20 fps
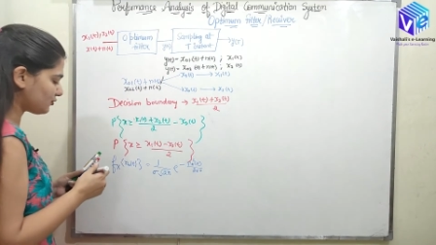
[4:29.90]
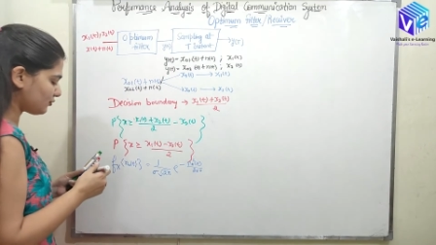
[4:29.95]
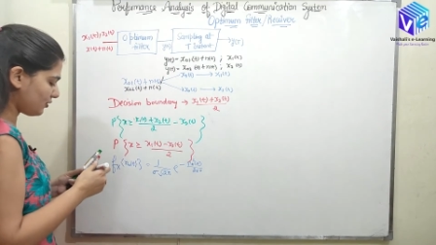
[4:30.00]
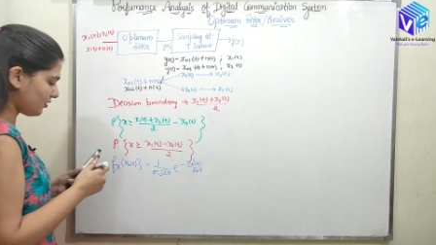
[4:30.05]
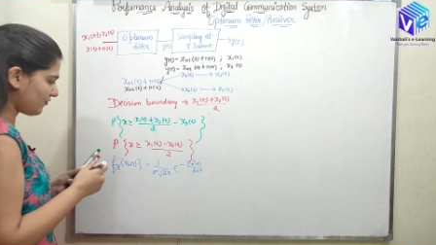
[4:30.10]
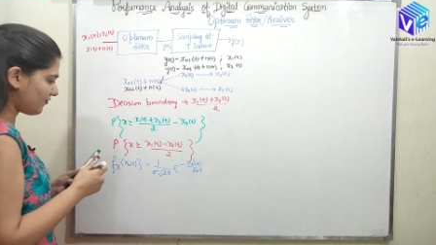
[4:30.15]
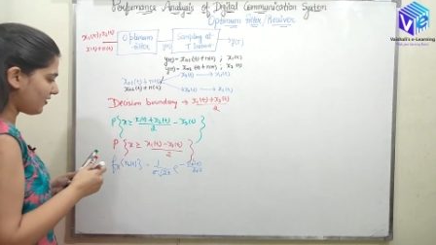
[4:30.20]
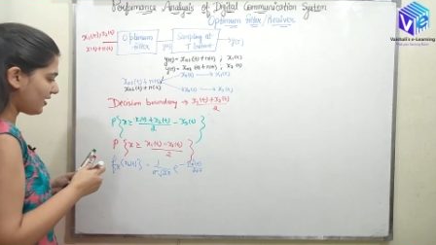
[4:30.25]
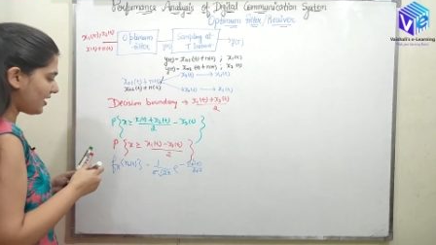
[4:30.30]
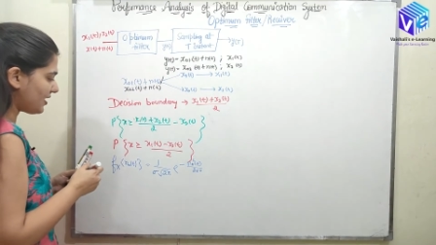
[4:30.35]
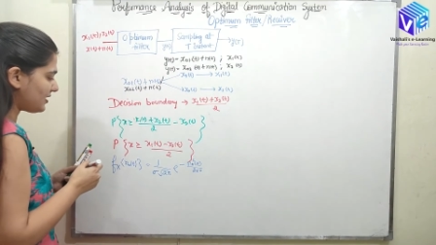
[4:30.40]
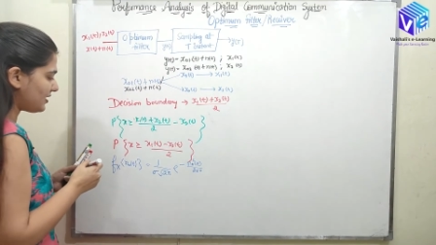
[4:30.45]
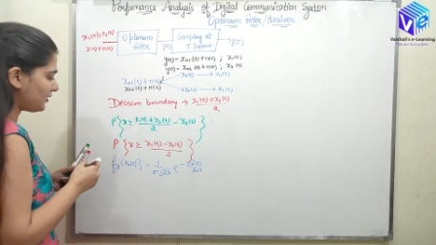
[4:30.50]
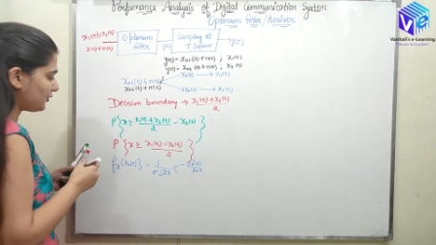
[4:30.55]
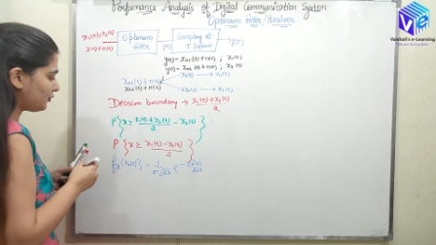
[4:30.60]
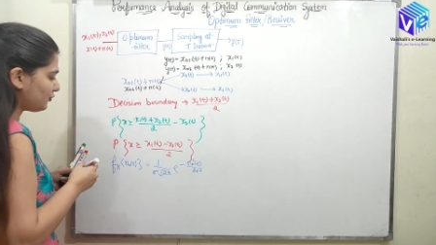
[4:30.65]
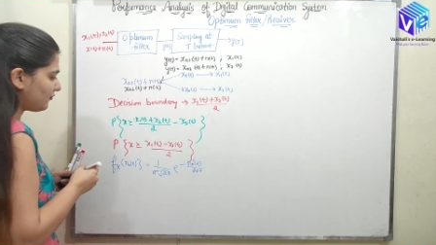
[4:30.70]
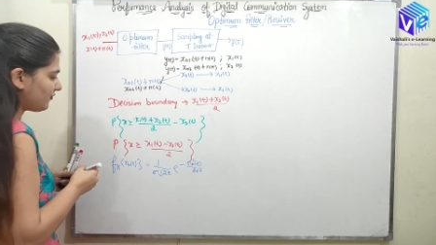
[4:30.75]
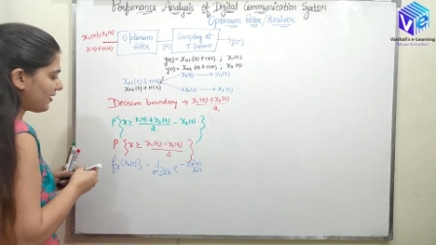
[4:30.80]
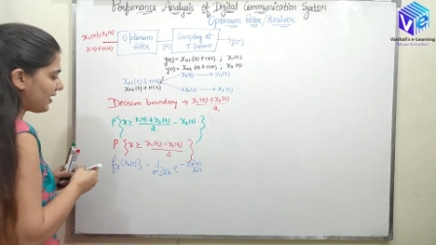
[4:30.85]
So if I
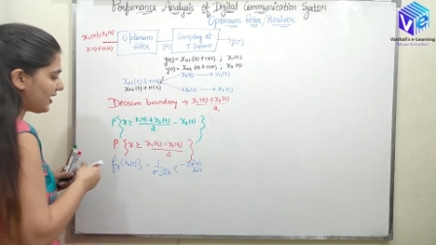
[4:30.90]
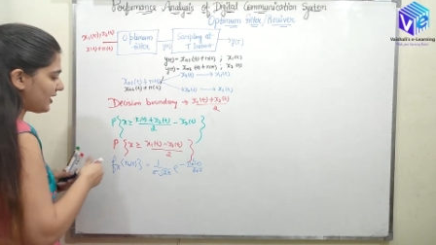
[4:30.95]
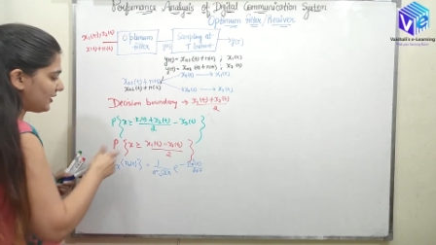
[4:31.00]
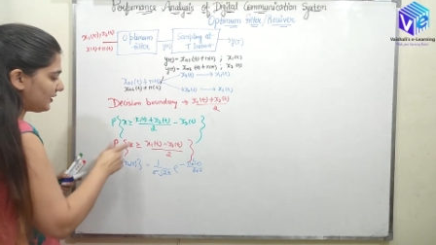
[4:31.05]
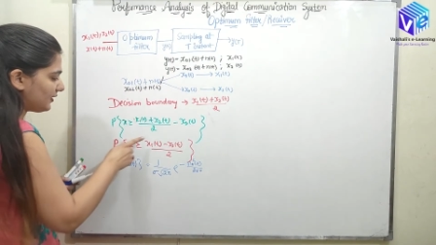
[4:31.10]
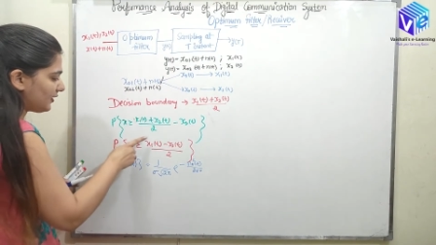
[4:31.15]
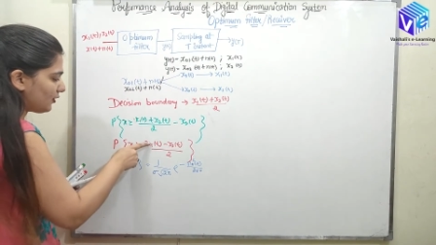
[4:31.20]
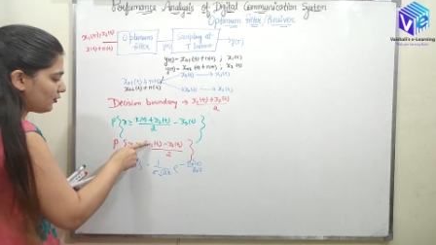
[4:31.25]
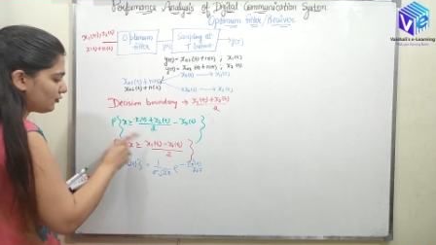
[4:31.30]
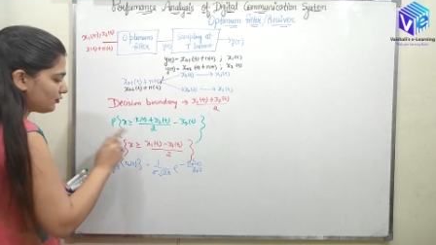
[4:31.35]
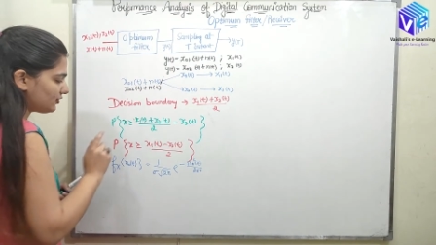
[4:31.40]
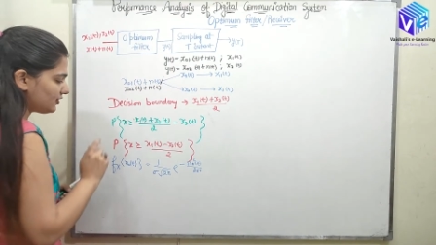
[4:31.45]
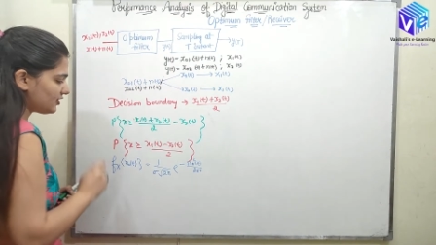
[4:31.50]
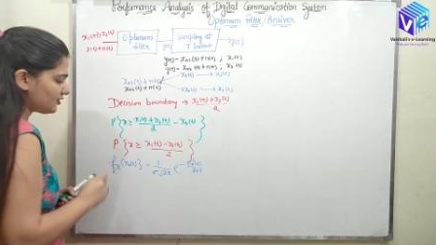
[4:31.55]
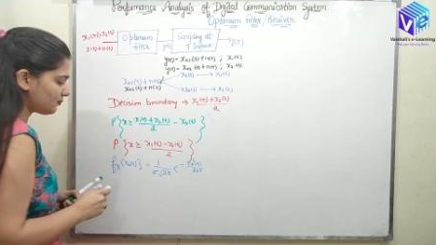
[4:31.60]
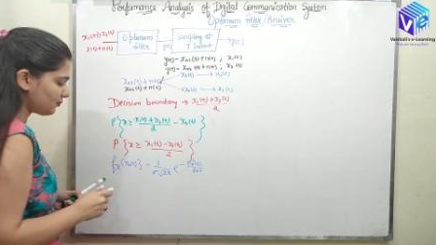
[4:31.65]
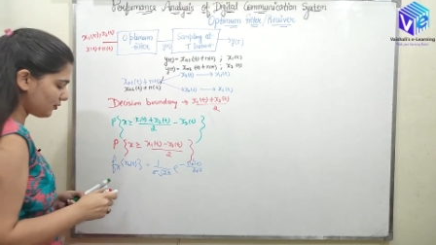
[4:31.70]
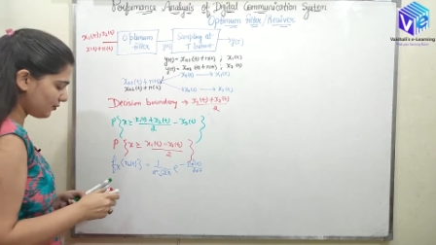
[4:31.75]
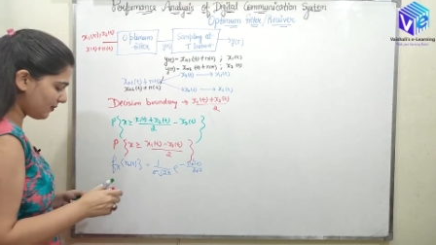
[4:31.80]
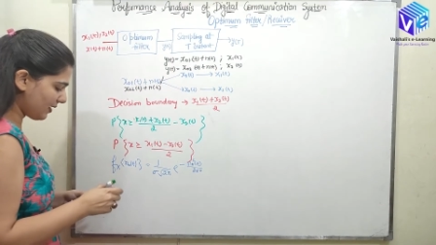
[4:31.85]
need to find out
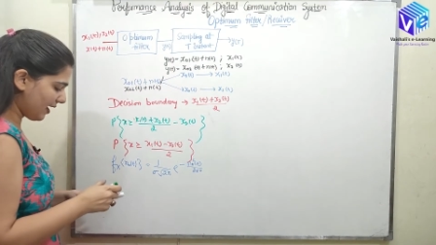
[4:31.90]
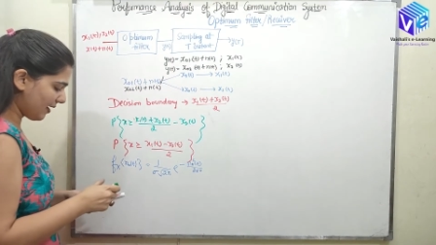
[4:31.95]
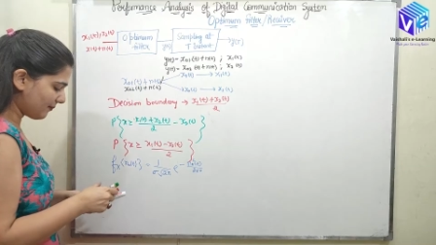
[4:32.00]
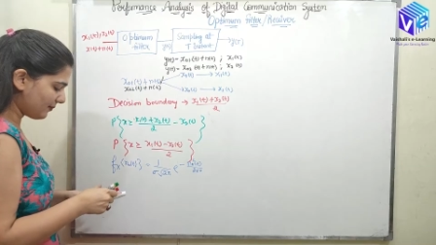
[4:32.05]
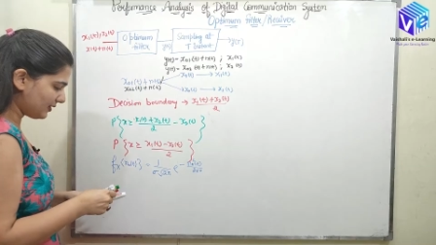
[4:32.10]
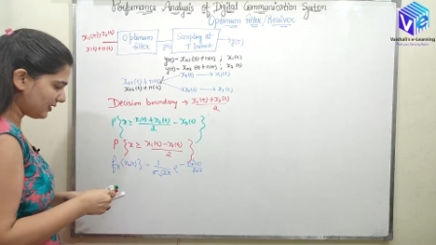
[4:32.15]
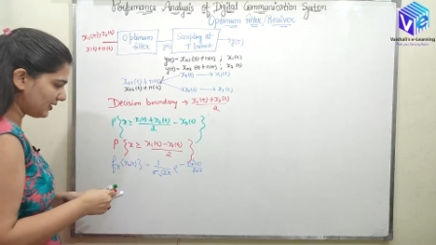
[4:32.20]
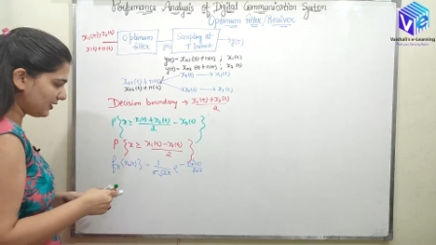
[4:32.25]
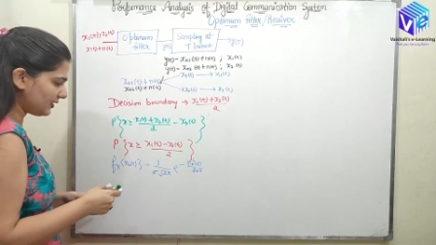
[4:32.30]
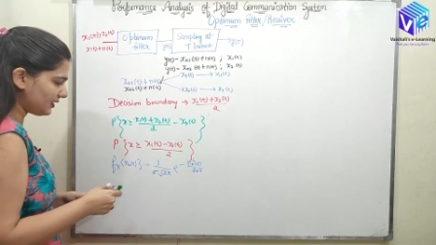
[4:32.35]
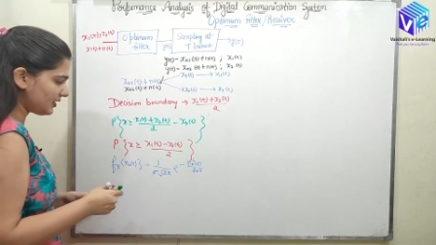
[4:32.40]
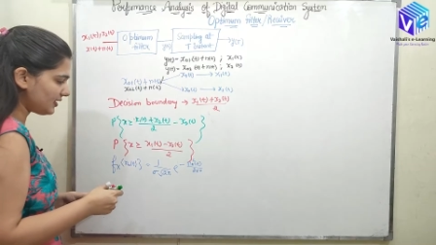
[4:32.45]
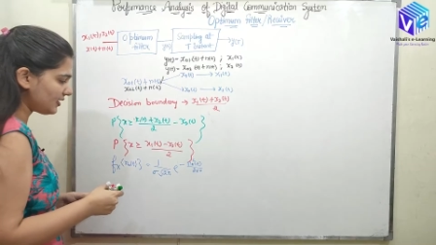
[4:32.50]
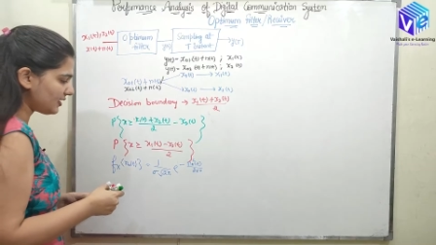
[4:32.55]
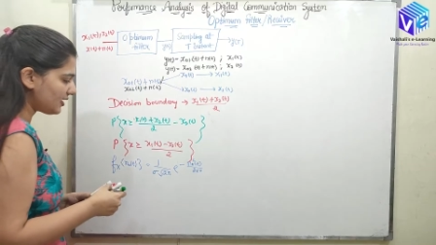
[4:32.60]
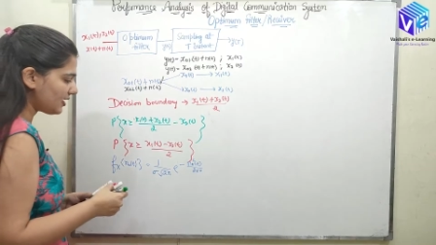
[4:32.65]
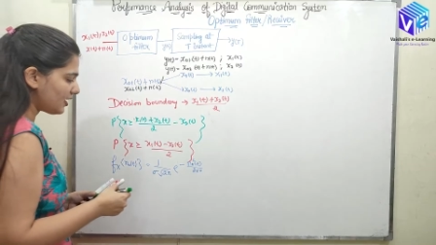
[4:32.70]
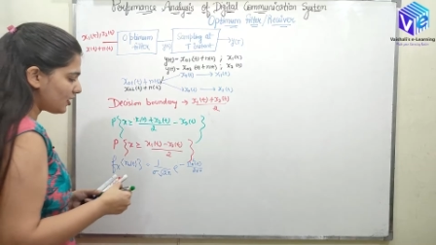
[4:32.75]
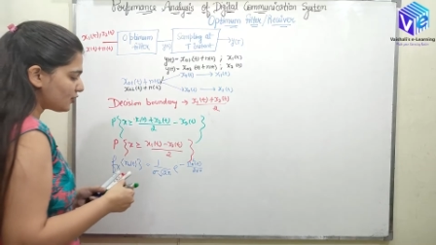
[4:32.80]
this probability,